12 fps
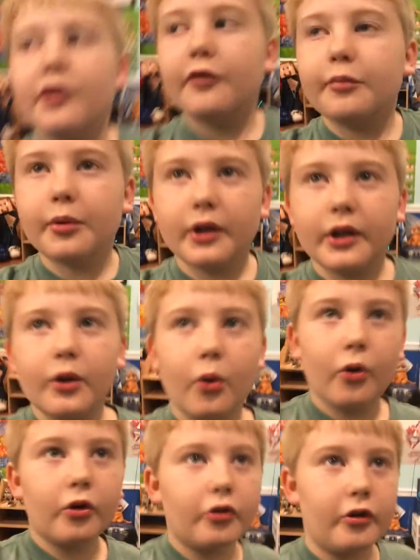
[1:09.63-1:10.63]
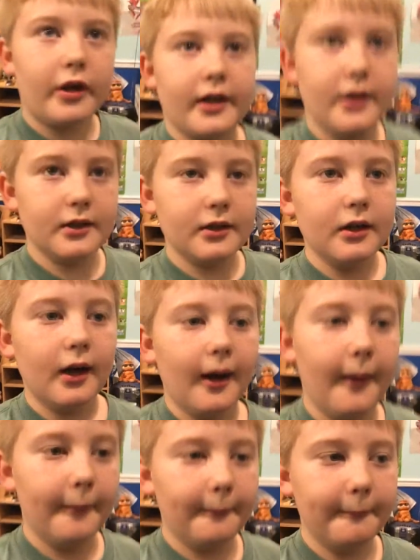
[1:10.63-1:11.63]
to have pre-ordered it.
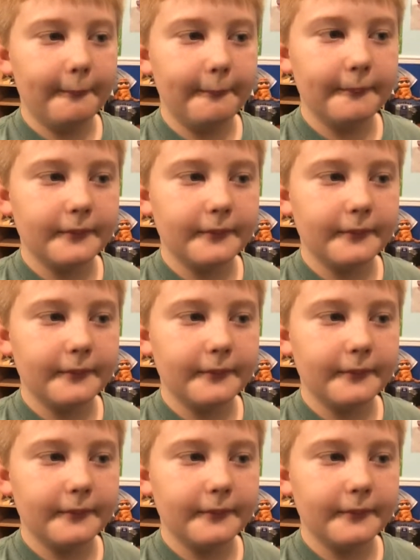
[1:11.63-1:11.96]
Um,